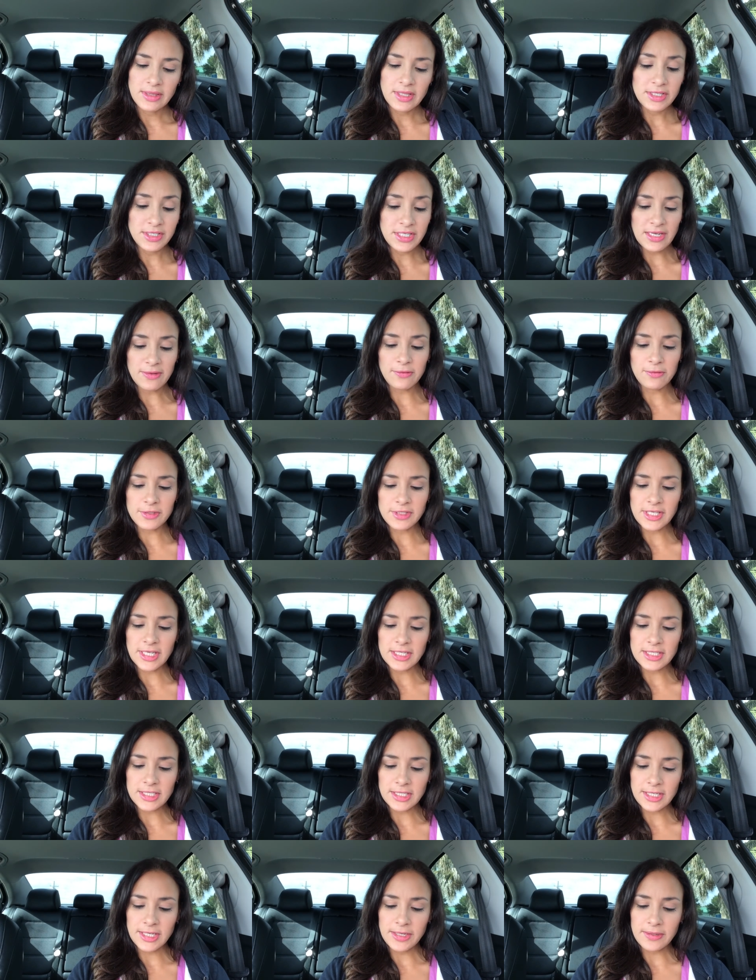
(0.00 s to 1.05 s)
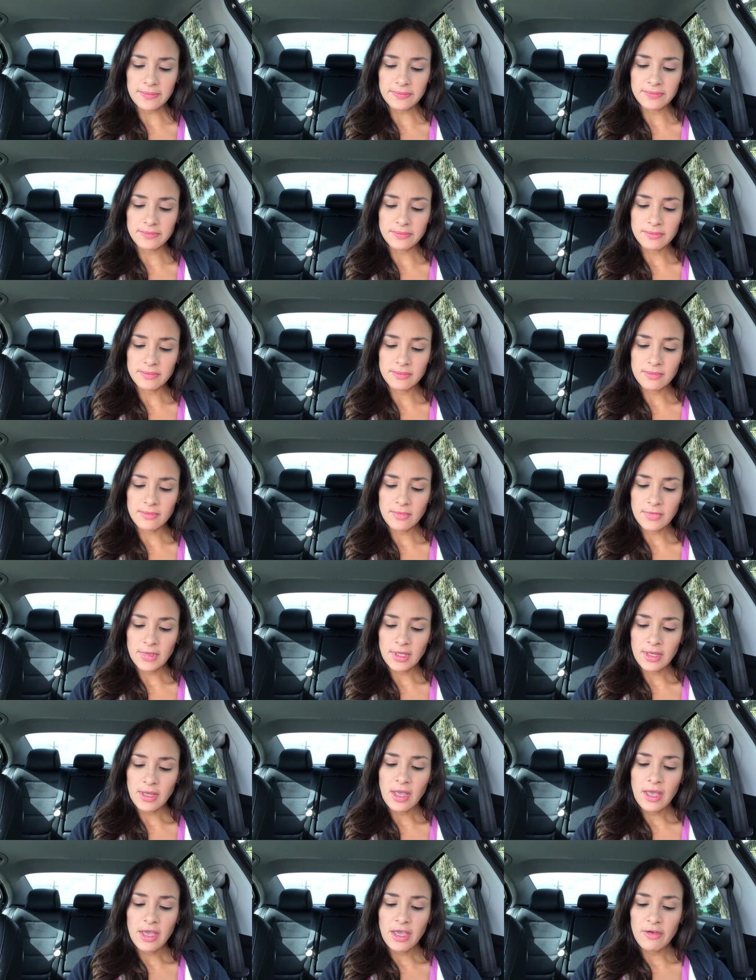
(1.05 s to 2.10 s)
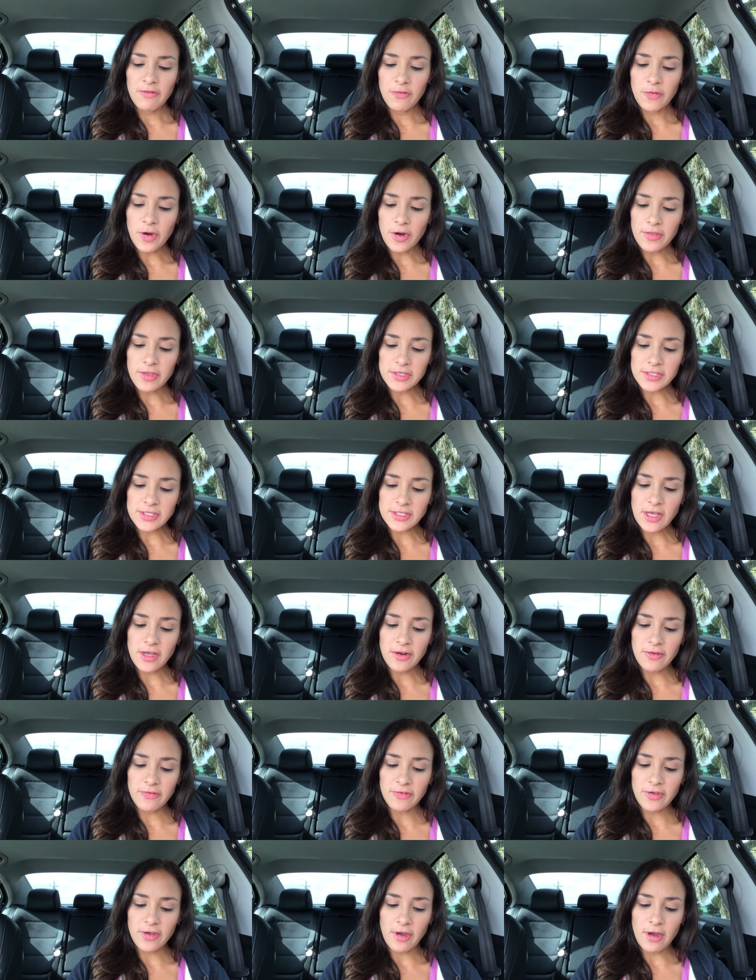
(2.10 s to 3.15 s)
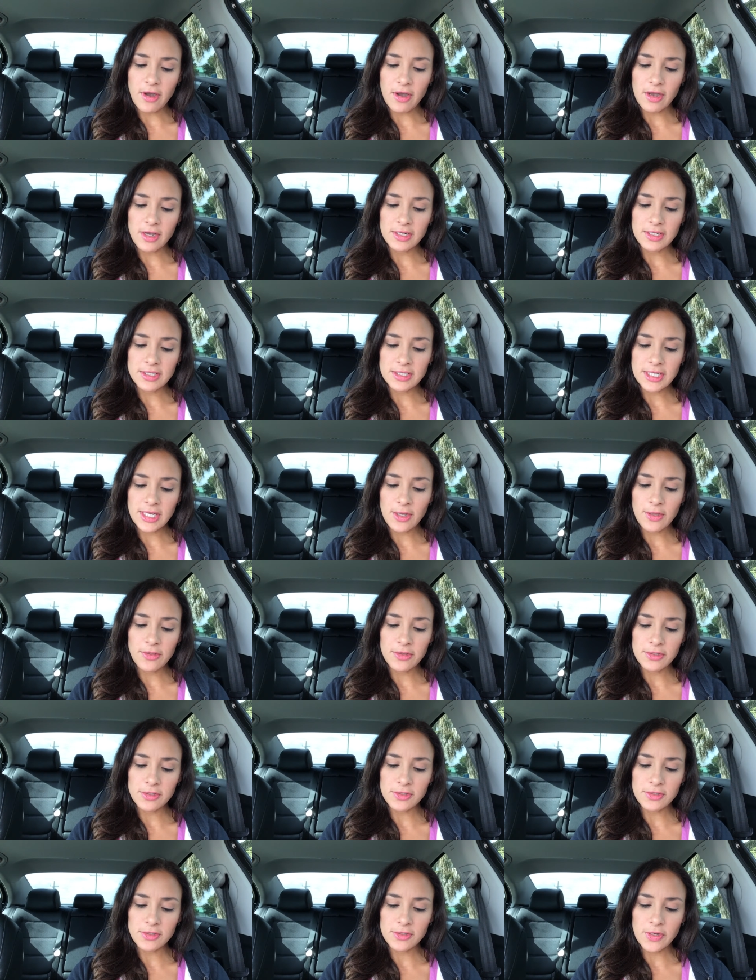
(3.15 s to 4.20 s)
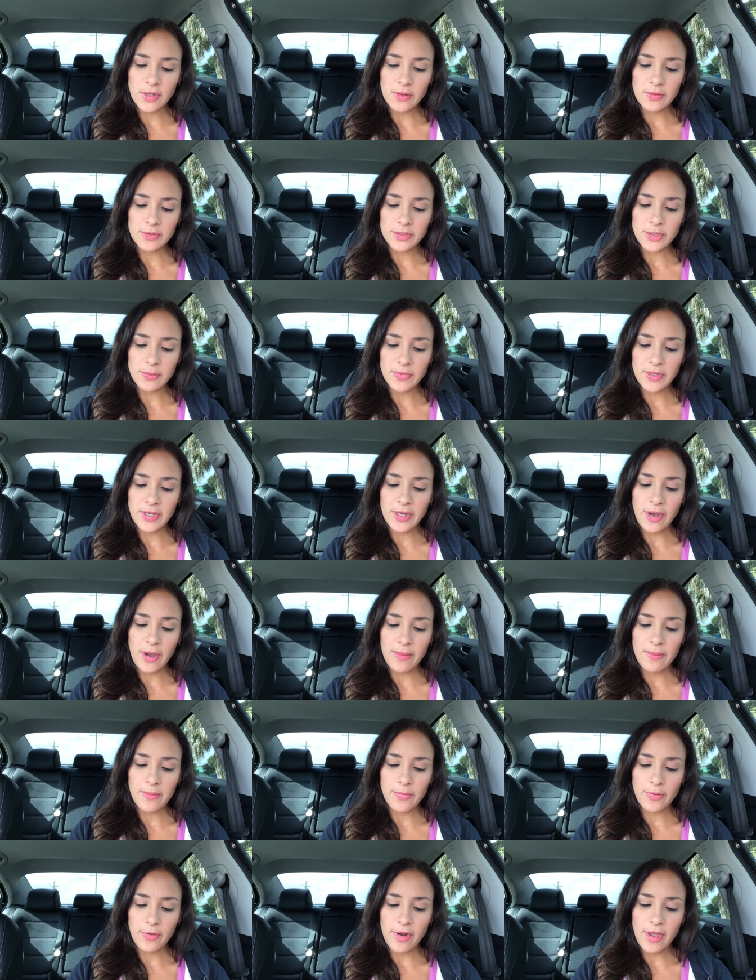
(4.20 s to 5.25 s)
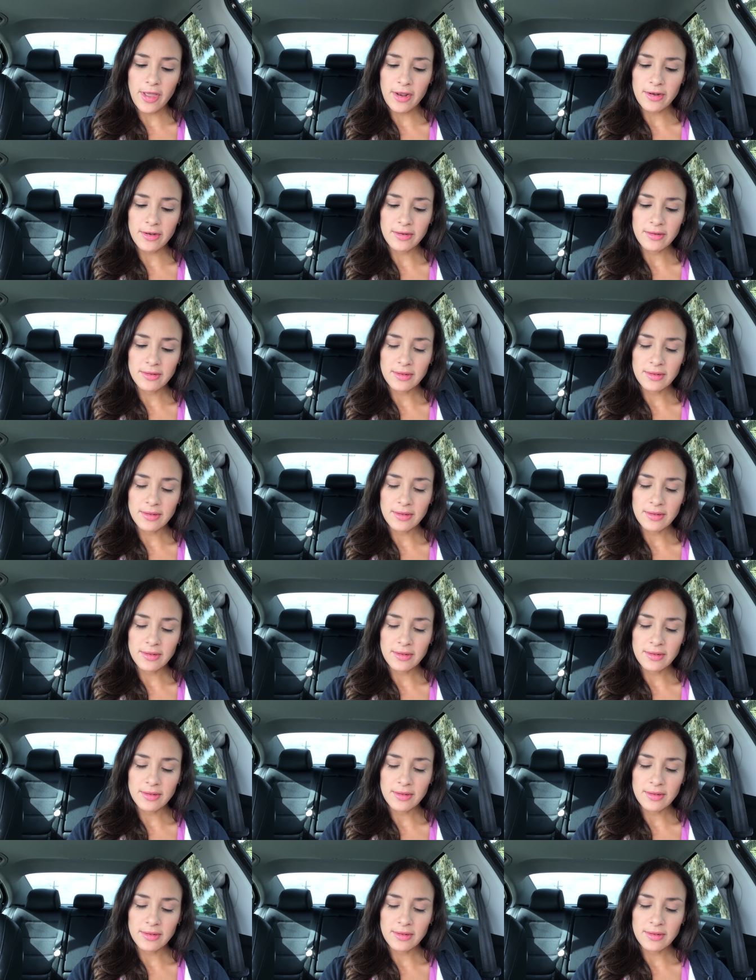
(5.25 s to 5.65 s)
The devil said to him, if you are the Son of God, tell this stone to become bread.